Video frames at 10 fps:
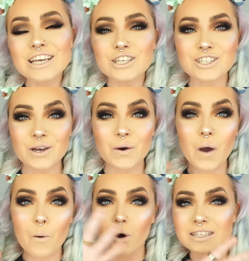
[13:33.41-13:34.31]

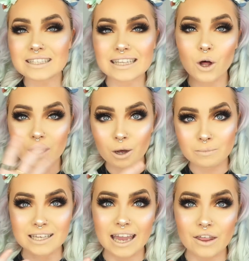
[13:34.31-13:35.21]
So once they all come
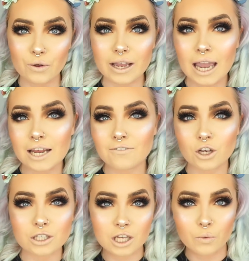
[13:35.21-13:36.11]
together, it kind of
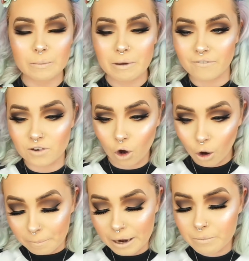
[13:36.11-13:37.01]
looks like a wee bit of an ombre